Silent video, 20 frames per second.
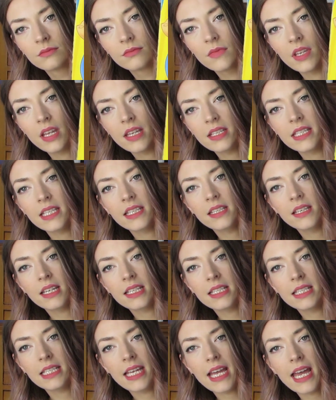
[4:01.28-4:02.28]

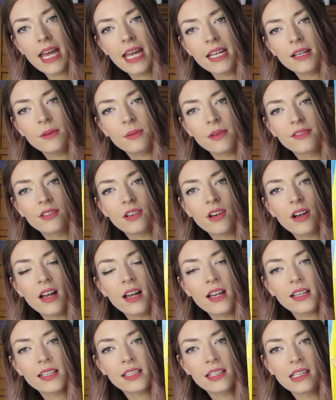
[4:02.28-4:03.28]
1998, we've got
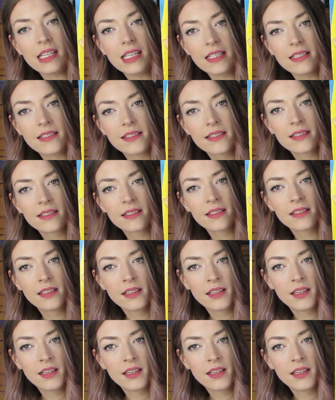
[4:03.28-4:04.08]
Hercules.